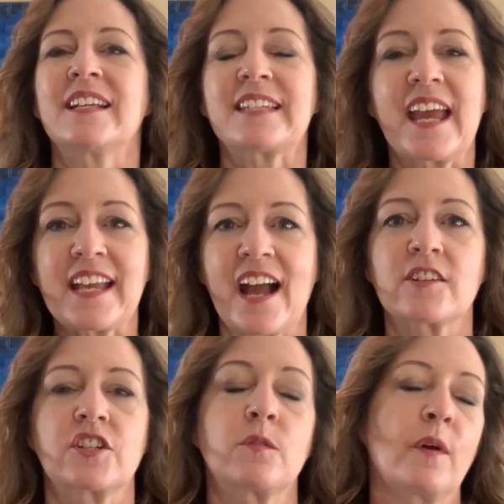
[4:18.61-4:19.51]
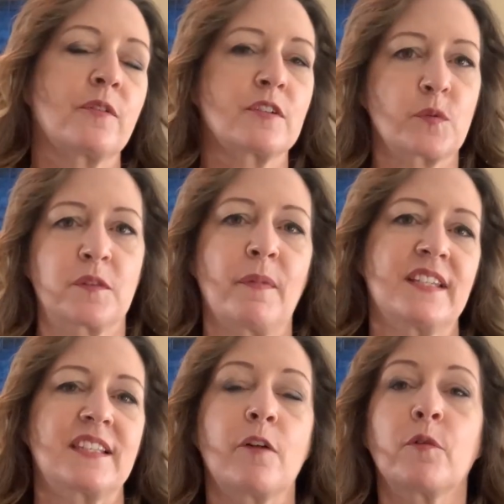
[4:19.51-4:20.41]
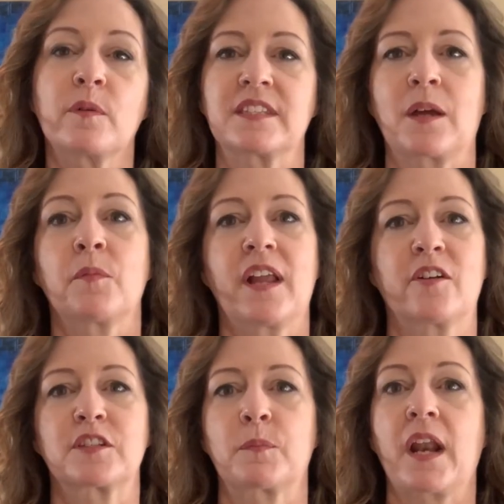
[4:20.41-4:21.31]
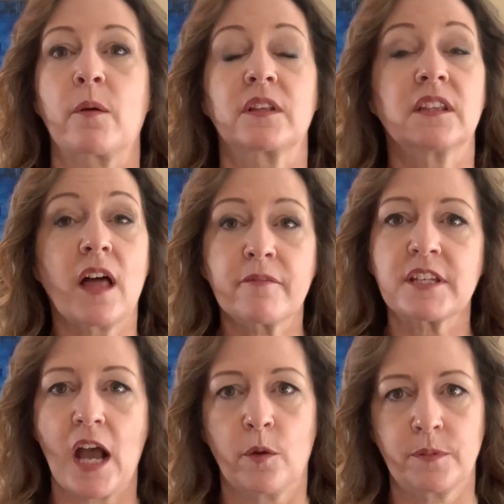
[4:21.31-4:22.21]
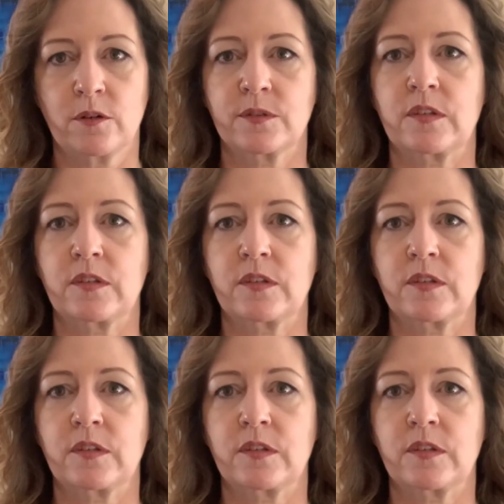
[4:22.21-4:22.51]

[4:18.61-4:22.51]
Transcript: Take action, whether it's with myself or with someone else, but I would love to help you.